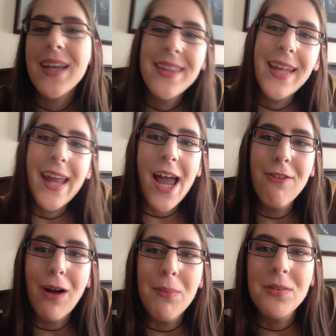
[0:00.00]
And then I
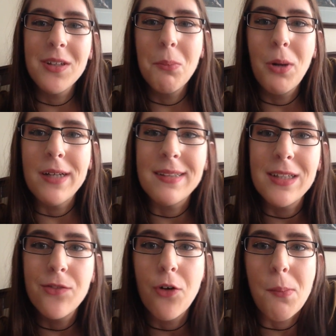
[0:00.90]
wrapped some
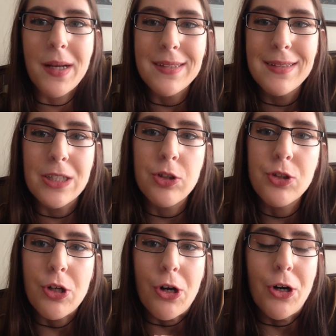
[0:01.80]
presents for my
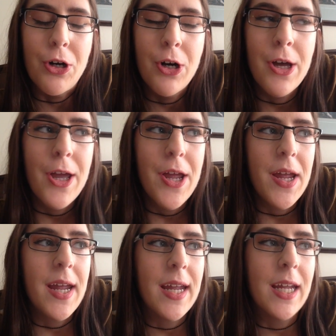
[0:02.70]
sister.
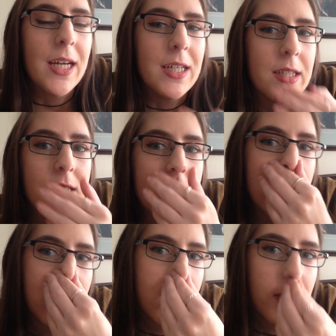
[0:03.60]
And
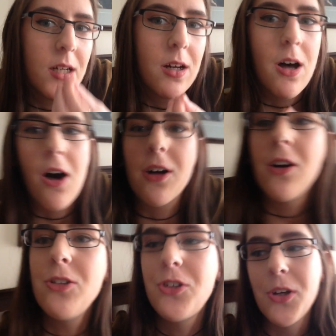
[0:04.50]
I'll
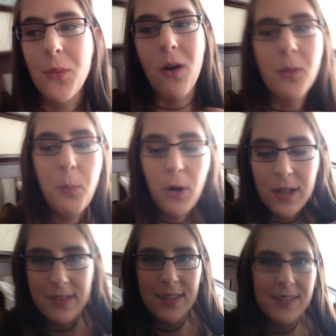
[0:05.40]
go show you all the
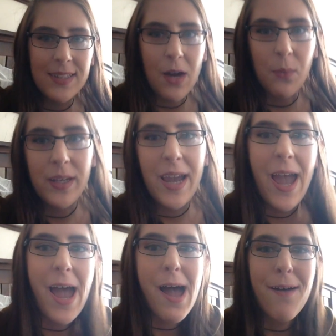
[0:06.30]
presents that we
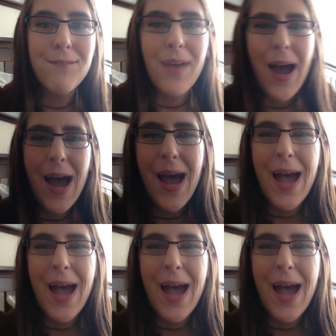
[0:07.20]
have.